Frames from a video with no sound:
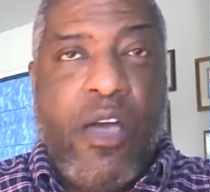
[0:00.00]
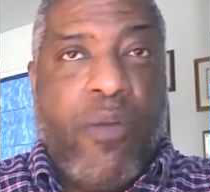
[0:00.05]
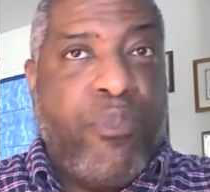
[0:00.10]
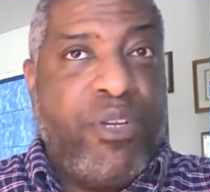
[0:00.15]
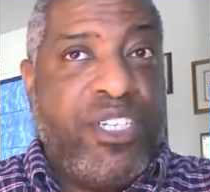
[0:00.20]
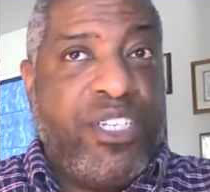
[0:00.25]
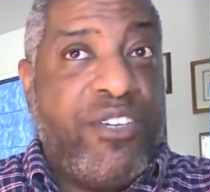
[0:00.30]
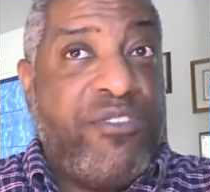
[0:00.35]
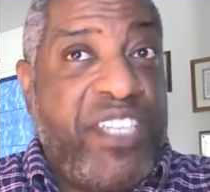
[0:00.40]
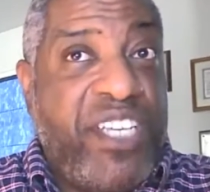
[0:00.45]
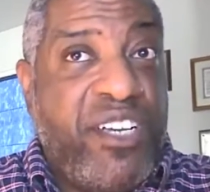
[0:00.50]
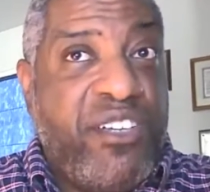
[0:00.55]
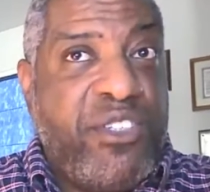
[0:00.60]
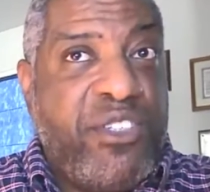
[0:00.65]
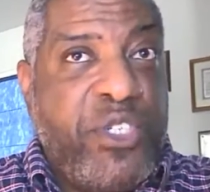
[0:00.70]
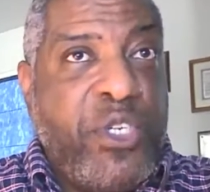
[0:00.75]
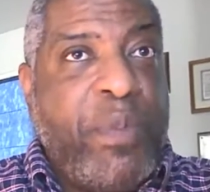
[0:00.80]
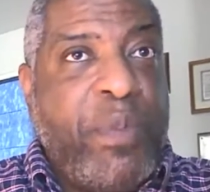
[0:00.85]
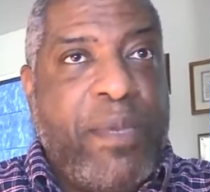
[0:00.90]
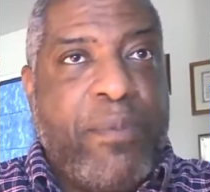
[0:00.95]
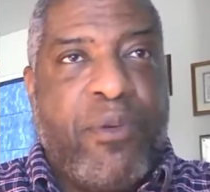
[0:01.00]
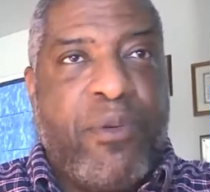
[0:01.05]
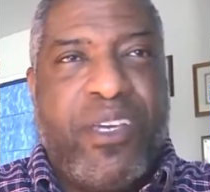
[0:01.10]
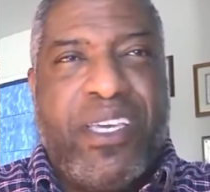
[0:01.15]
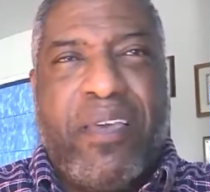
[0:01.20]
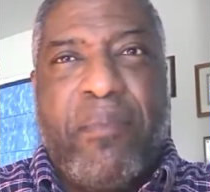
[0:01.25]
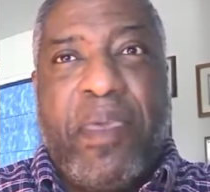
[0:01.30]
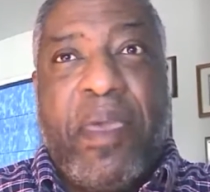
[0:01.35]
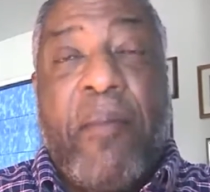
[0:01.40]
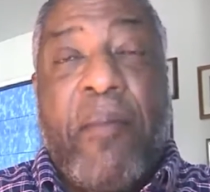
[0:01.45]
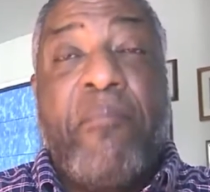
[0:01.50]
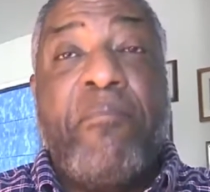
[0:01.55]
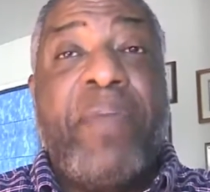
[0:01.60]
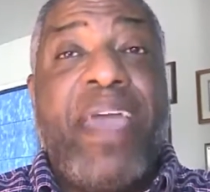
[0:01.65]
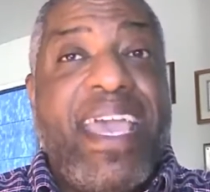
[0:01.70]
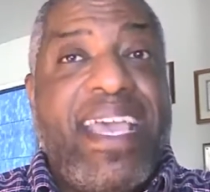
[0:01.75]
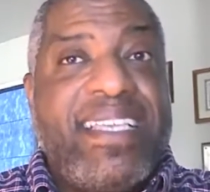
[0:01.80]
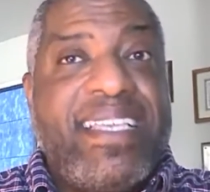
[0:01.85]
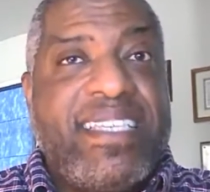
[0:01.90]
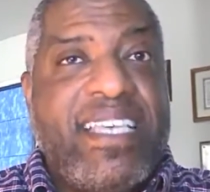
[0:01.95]
but your tier 2 people can be
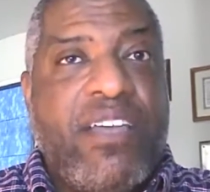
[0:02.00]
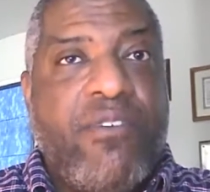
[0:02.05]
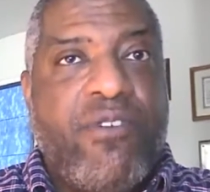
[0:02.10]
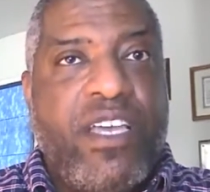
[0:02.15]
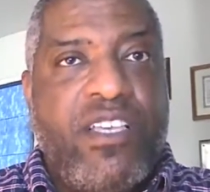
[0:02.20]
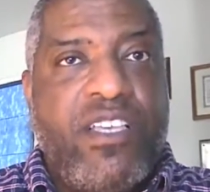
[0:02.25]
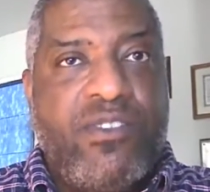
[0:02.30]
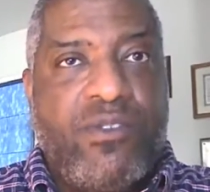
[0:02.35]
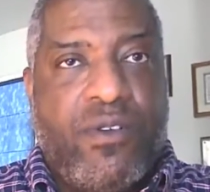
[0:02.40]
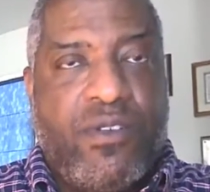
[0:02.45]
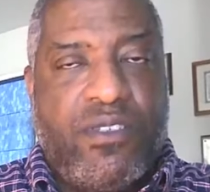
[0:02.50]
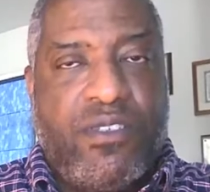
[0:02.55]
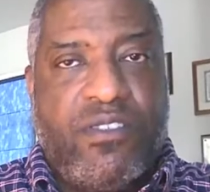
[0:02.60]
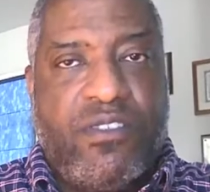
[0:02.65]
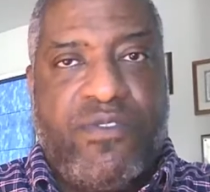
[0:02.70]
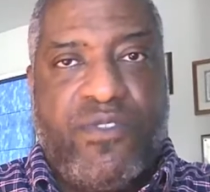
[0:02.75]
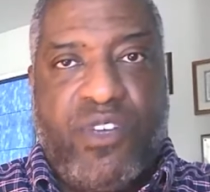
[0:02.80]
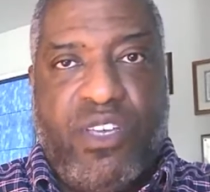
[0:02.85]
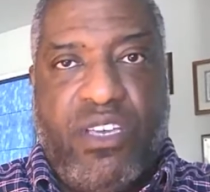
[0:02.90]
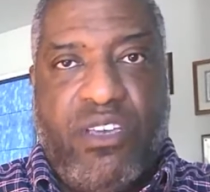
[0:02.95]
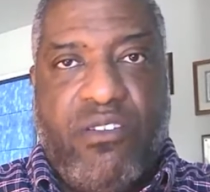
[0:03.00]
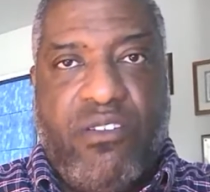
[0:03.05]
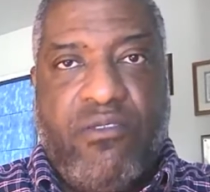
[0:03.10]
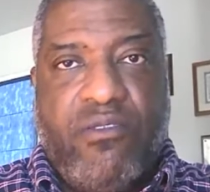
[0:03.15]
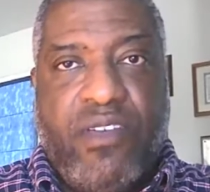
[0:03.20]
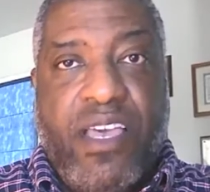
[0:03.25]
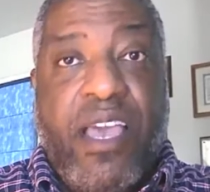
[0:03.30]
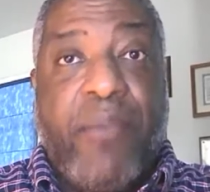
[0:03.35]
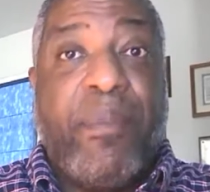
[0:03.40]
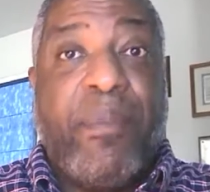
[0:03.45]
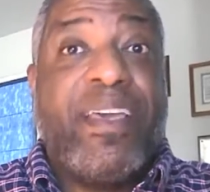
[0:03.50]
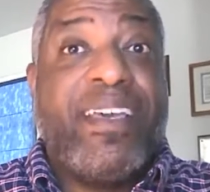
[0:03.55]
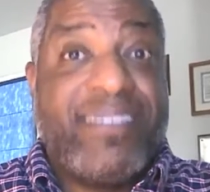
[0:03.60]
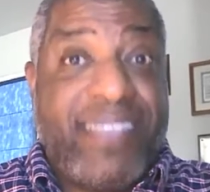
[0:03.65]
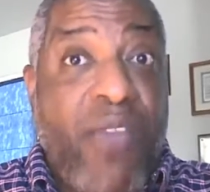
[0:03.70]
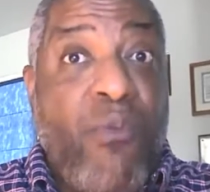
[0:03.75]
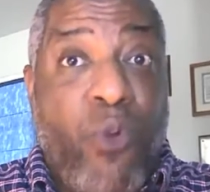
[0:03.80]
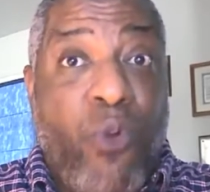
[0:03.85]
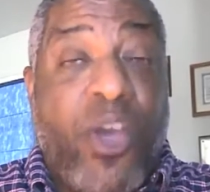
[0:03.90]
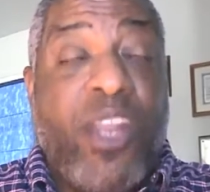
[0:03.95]
amazing resources for you, because
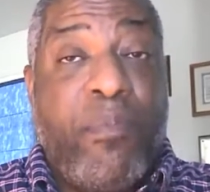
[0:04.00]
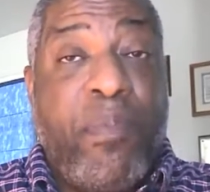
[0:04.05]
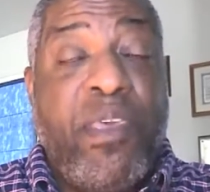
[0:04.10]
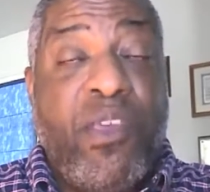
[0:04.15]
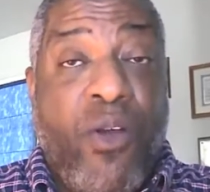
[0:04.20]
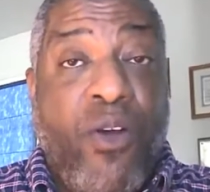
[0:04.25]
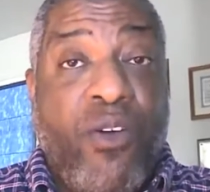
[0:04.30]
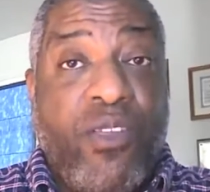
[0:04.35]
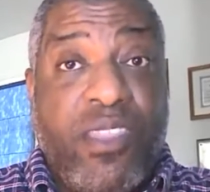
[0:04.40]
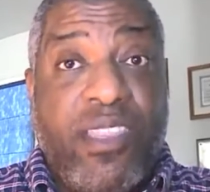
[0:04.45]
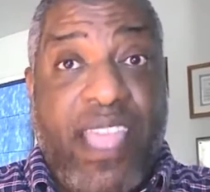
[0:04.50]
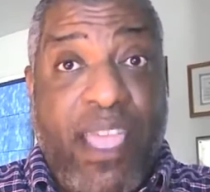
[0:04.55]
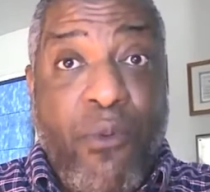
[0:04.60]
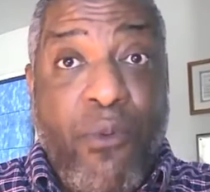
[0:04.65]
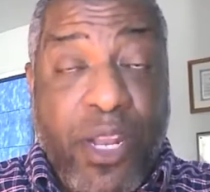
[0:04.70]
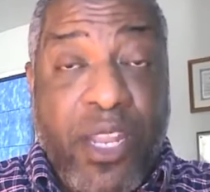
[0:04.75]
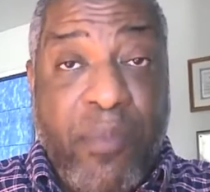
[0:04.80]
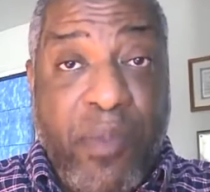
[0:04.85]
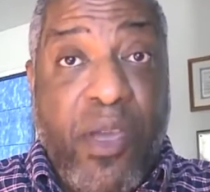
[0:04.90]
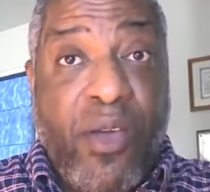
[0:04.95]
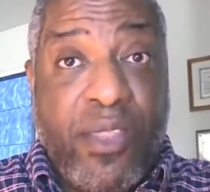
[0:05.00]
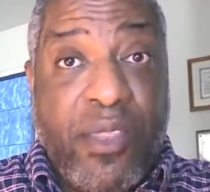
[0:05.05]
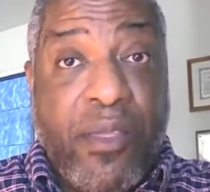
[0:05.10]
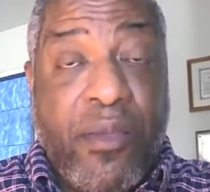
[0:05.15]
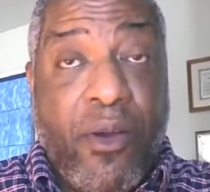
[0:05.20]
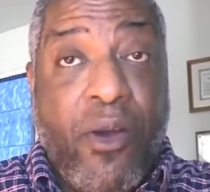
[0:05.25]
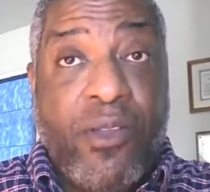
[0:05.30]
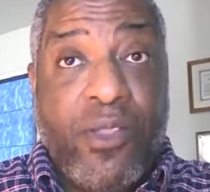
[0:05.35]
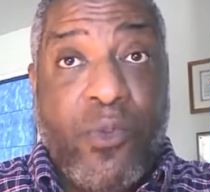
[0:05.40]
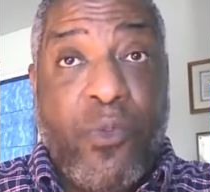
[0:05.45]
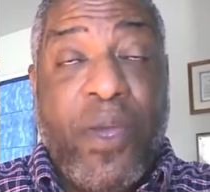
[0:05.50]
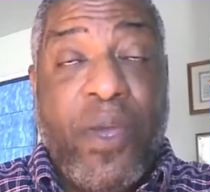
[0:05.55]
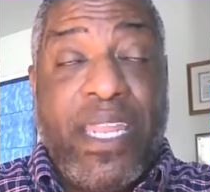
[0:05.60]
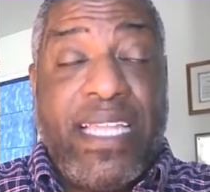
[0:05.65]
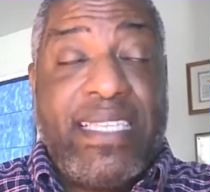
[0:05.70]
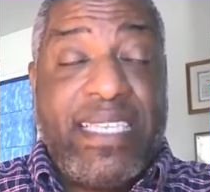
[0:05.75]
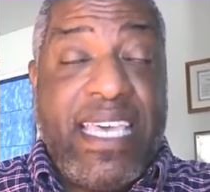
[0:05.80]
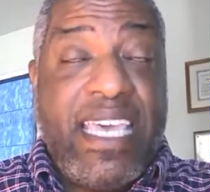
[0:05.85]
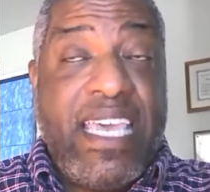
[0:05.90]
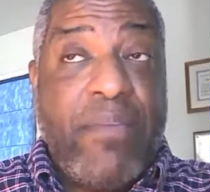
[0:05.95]
they want to be on the
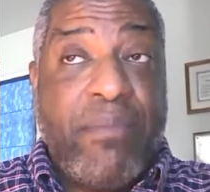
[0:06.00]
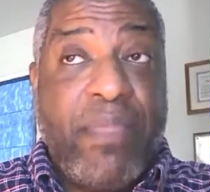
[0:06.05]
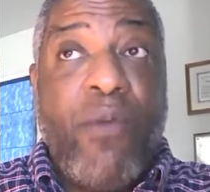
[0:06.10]
winning team.